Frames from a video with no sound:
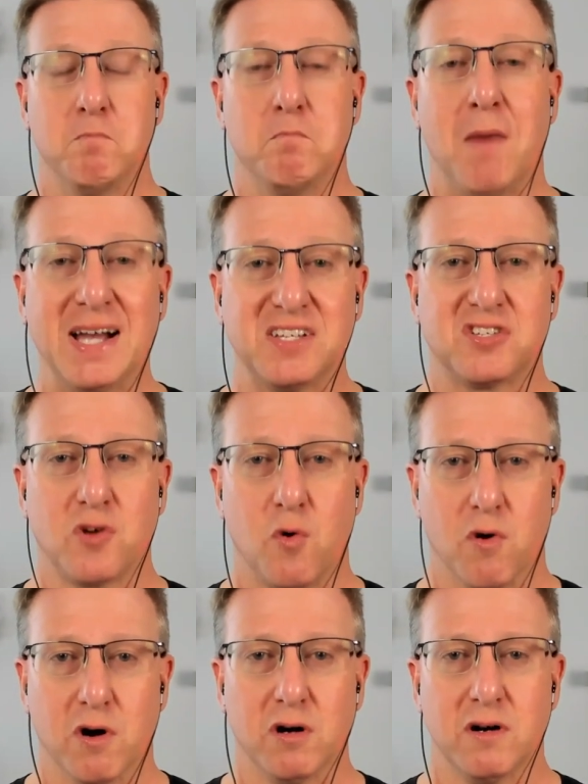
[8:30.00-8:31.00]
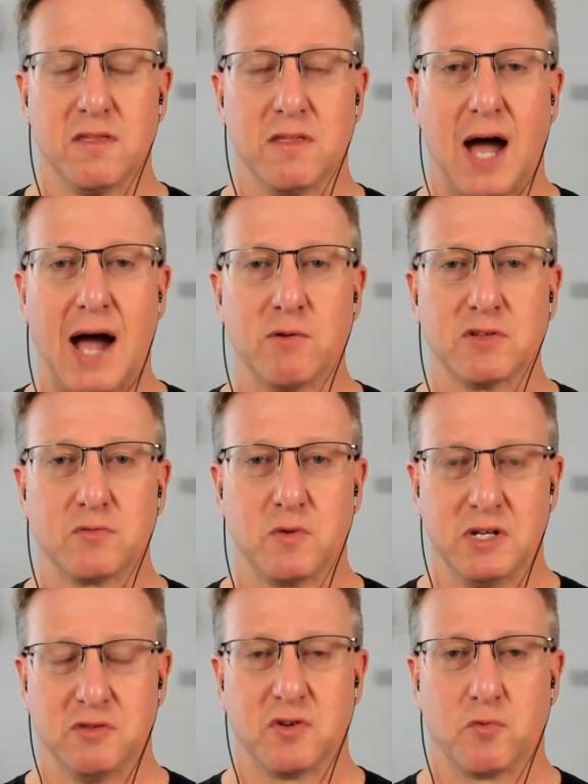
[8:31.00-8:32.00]
My store, I was, it
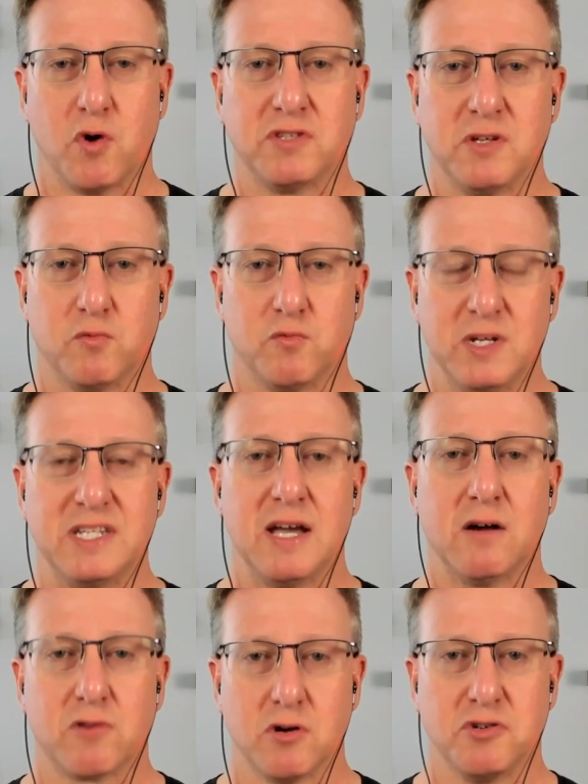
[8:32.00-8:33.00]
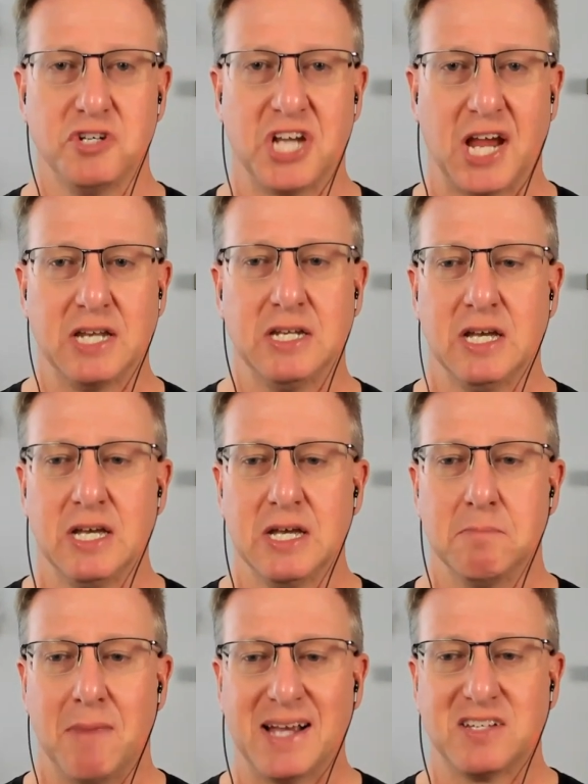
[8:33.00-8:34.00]
was a retail grocery chain.
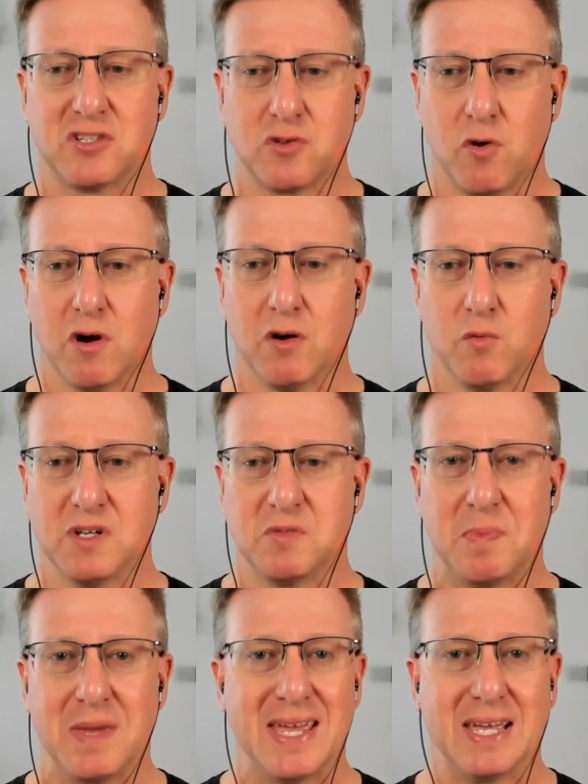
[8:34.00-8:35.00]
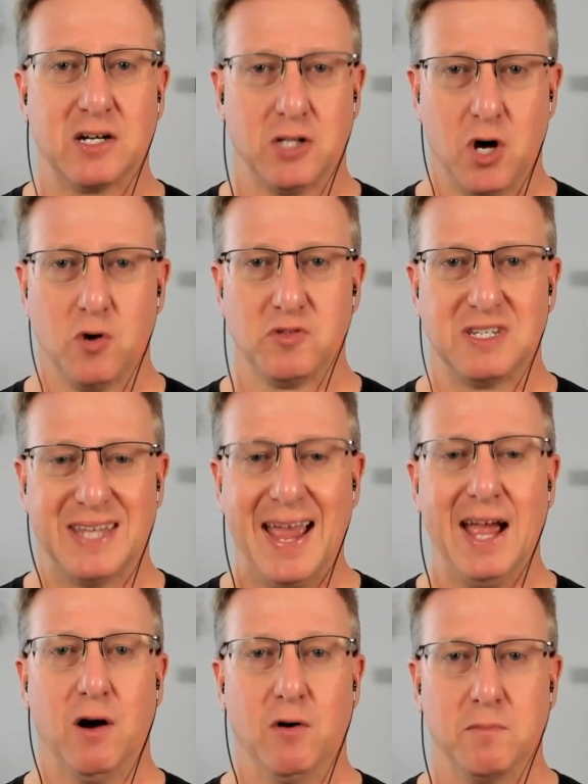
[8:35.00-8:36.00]
My store was being closed
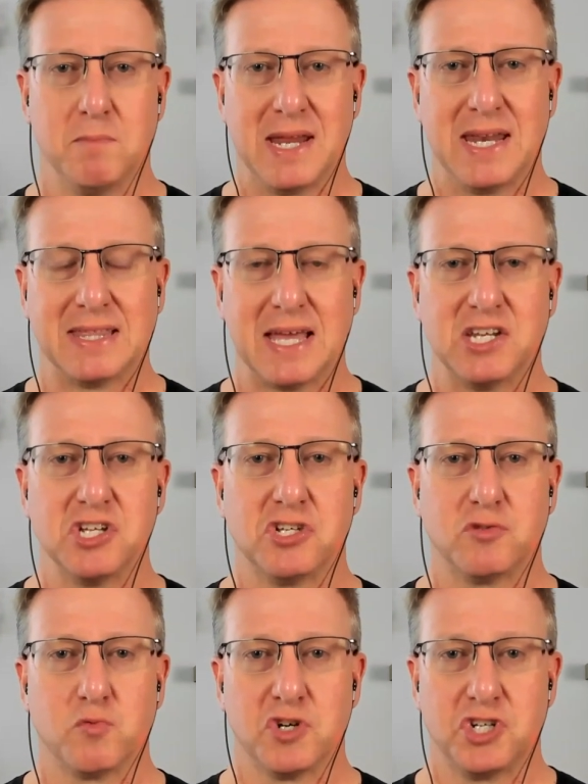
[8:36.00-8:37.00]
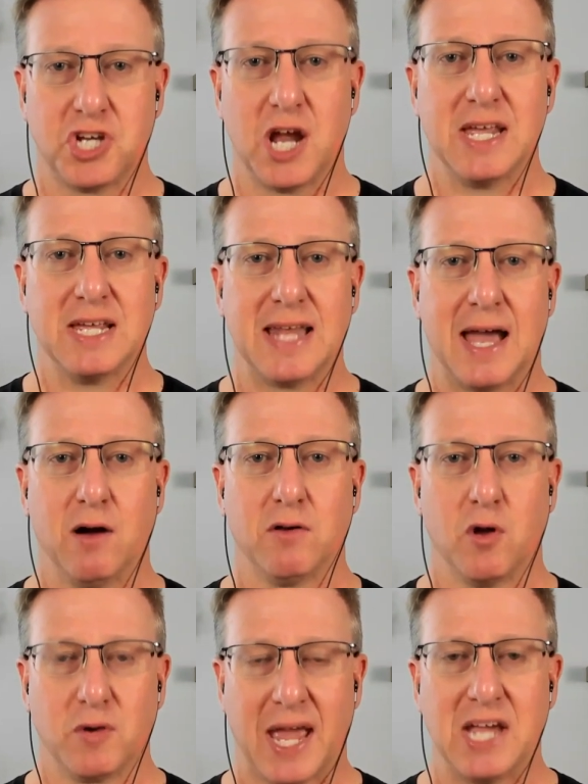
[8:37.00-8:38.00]
down, meaning they just were shutting down
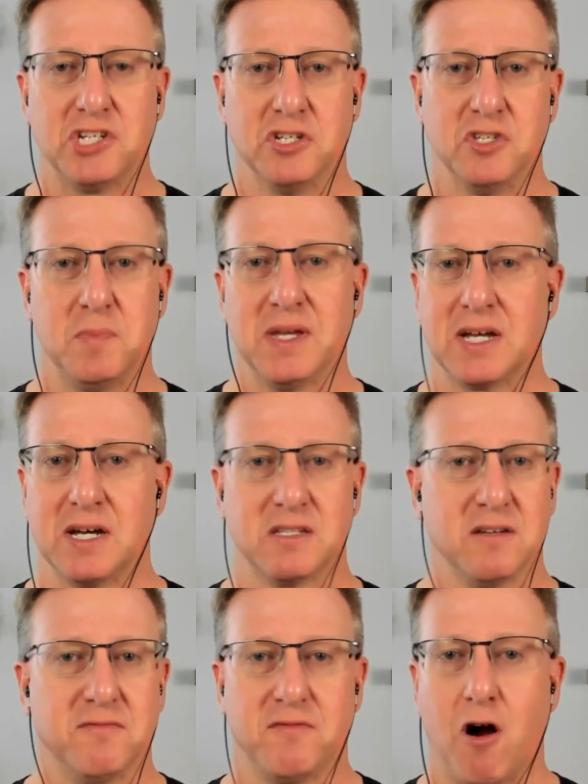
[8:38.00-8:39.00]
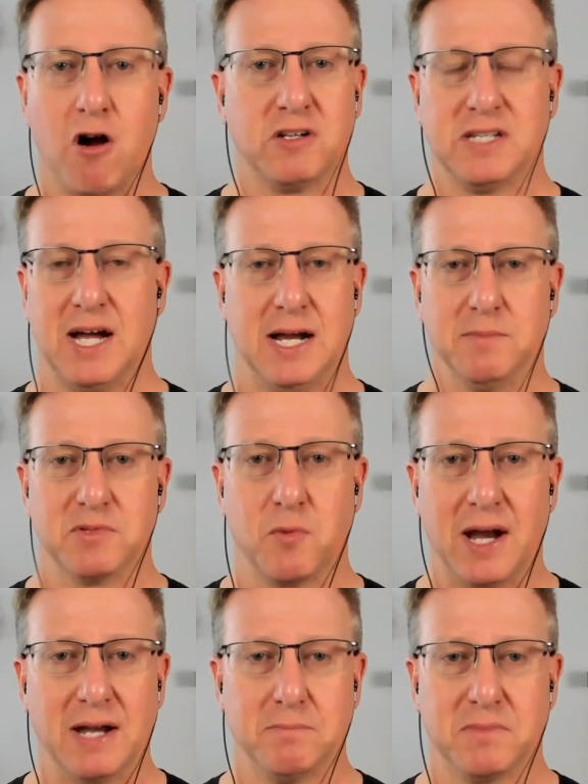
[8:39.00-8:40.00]
locations because of hard times,
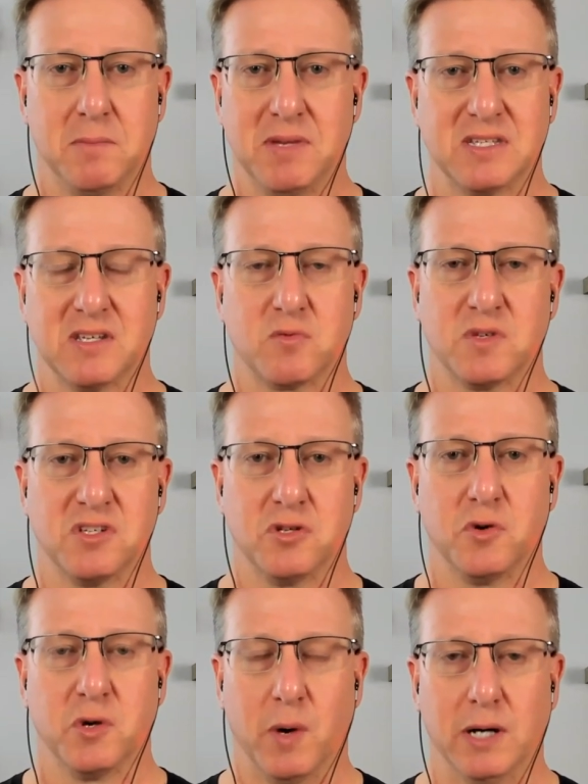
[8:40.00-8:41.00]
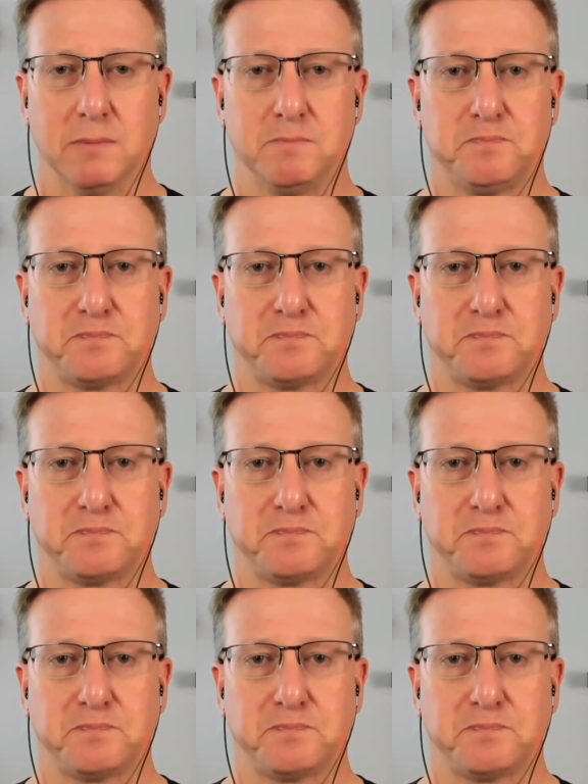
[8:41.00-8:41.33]
right? The business wasn't doing well.